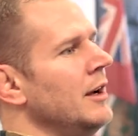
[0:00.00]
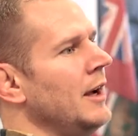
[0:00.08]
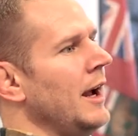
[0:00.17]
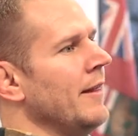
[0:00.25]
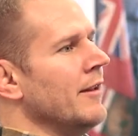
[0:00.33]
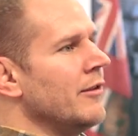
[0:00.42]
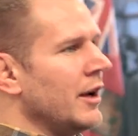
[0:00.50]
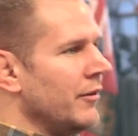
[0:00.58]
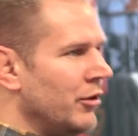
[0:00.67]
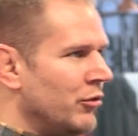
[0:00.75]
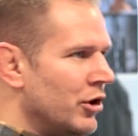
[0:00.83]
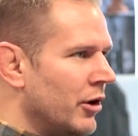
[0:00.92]
and
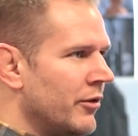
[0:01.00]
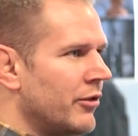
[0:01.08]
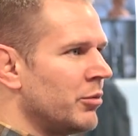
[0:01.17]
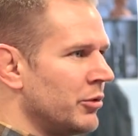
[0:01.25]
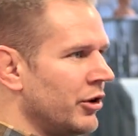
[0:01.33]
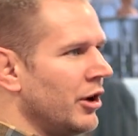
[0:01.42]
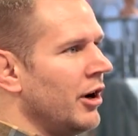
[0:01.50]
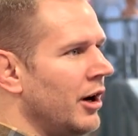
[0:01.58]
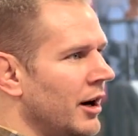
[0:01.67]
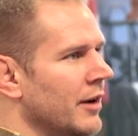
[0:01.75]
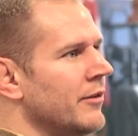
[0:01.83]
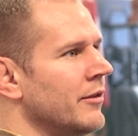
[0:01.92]
if you know the switching
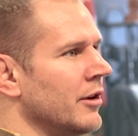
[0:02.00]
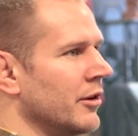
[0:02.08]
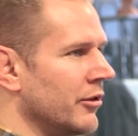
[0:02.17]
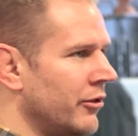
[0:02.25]
costs are